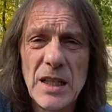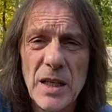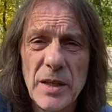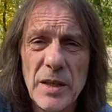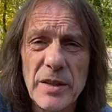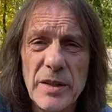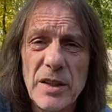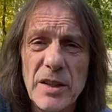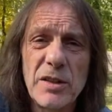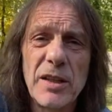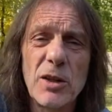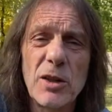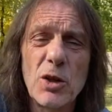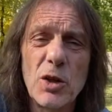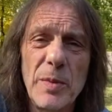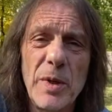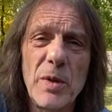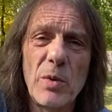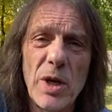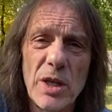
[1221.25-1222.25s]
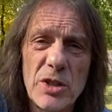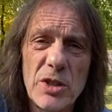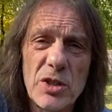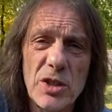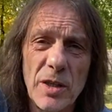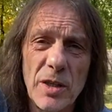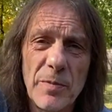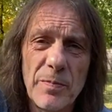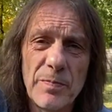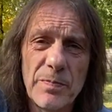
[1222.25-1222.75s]
It still could be
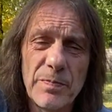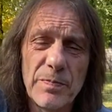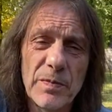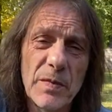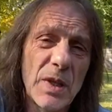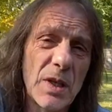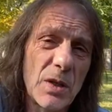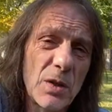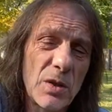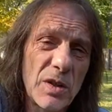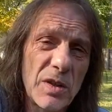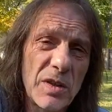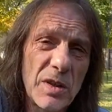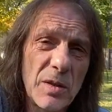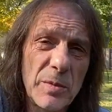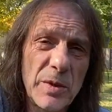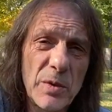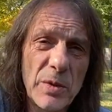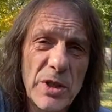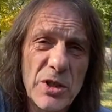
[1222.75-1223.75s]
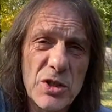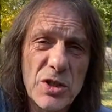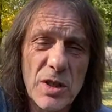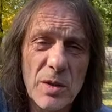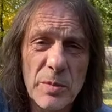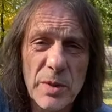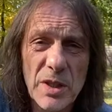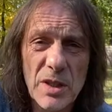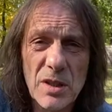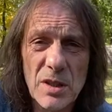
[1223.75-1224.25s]
Russia. Could still be
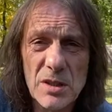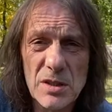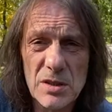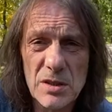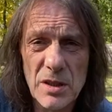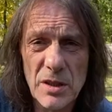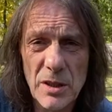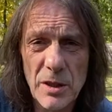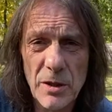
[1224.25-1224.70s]
Russia because